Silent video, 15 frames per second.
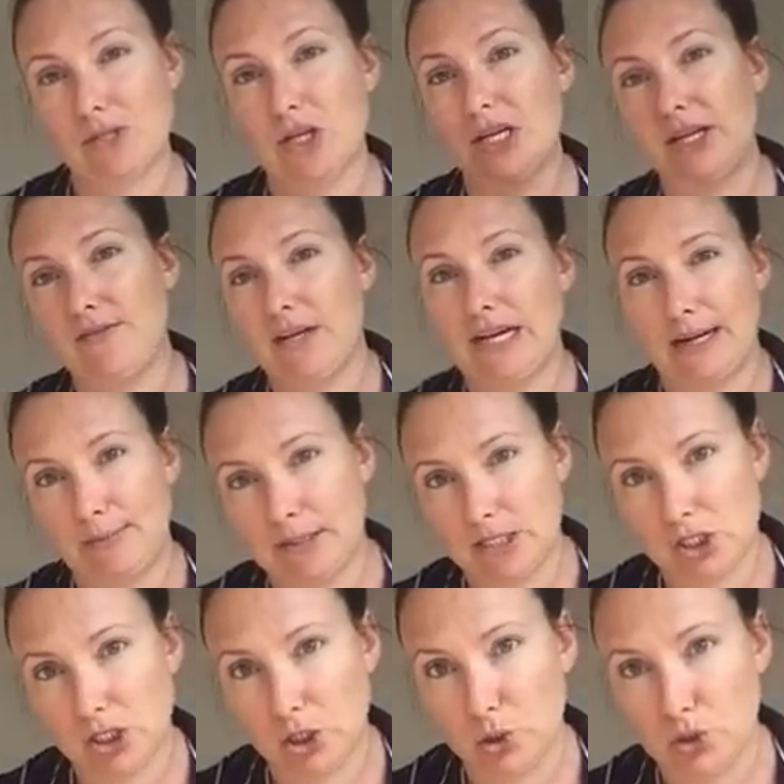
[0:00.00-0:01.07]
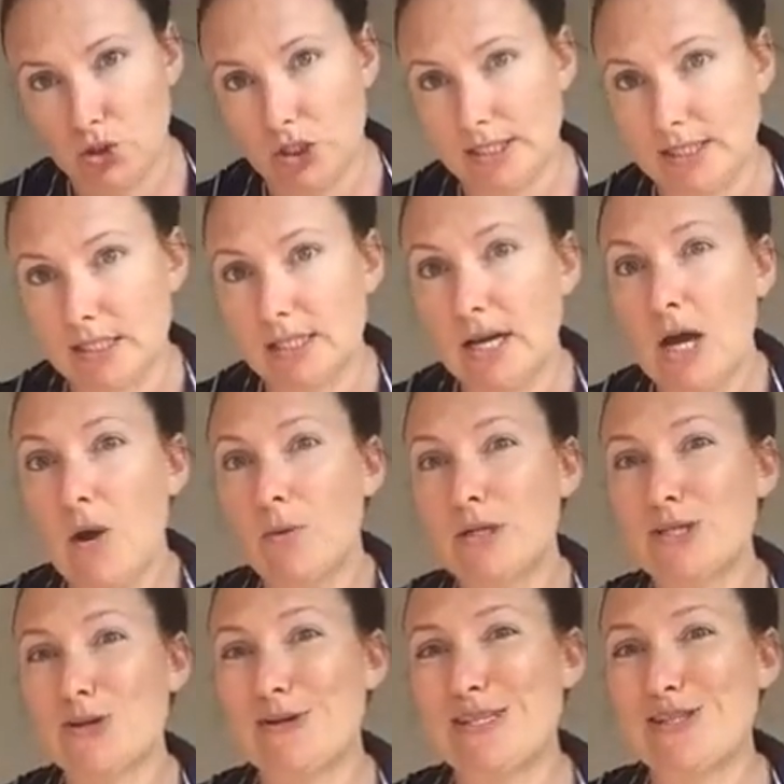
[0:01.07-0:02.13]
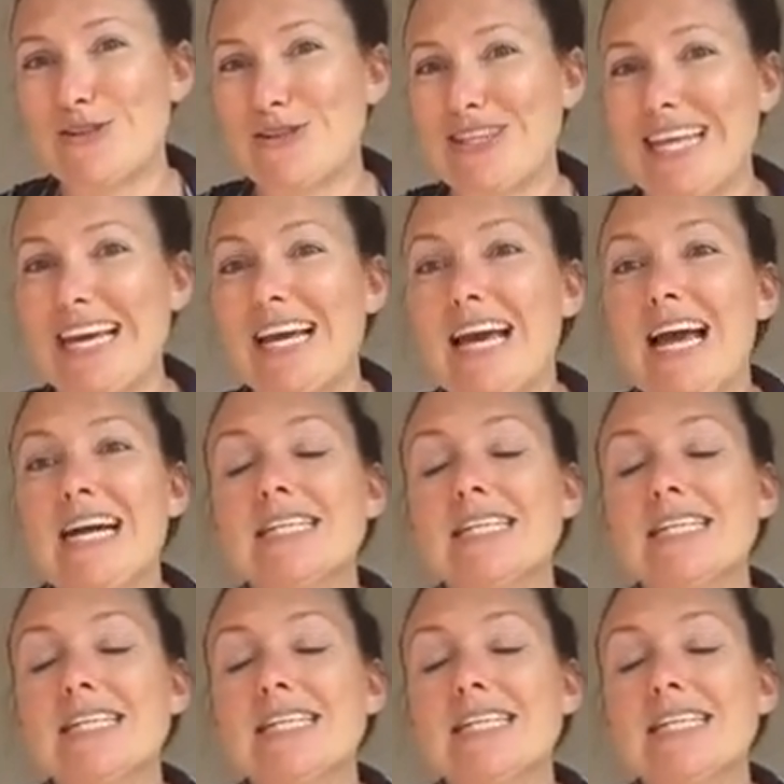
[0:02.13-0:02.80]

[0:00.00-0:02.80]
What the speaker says: So to give you a couple of solutions, which is always a good thing.